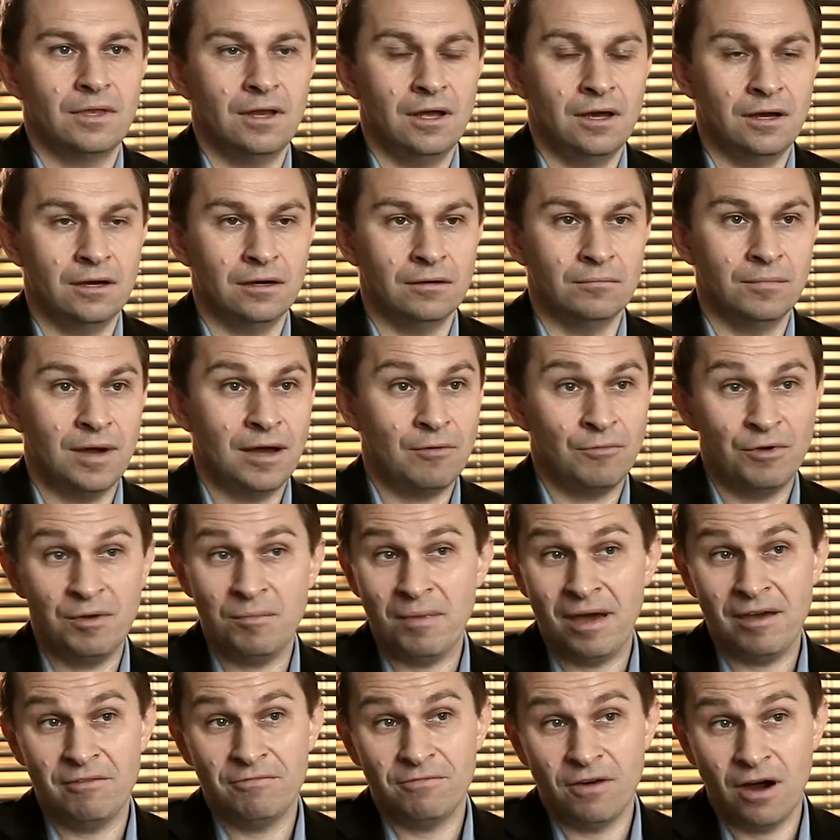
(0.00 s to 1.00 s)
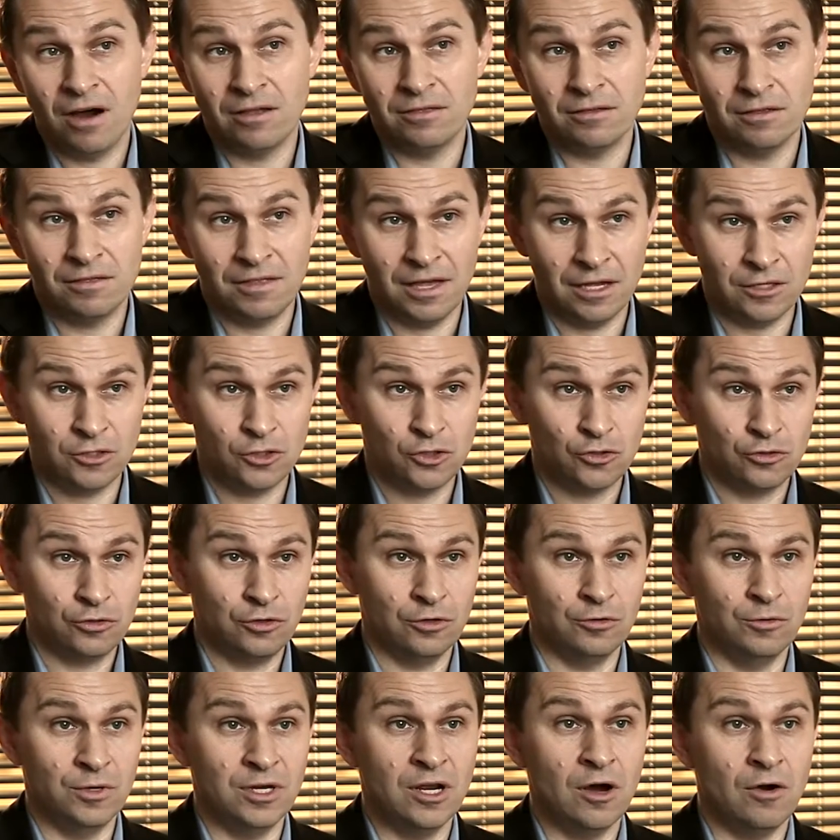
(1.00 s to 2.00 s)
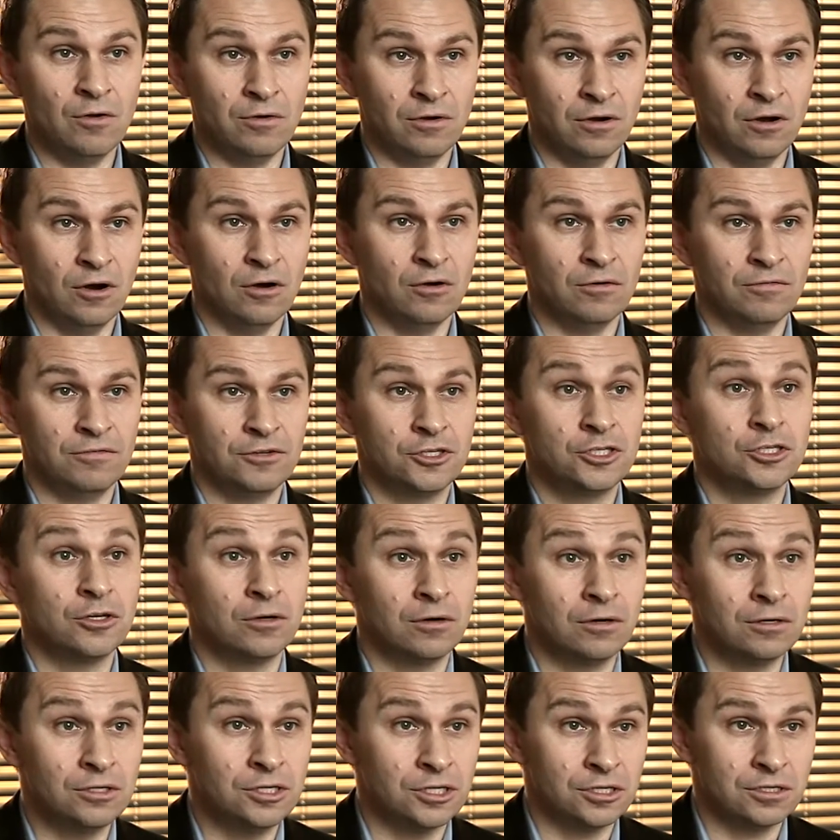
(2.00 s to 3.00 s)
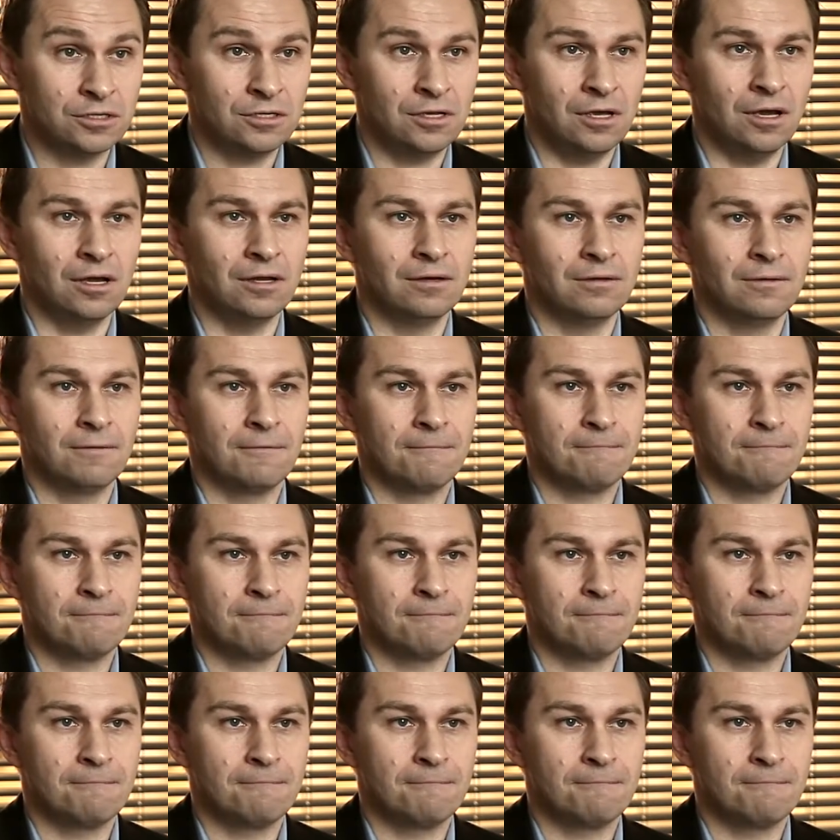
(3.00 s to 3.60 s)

Um, and we may find that that's true. We don't know for sure just yet.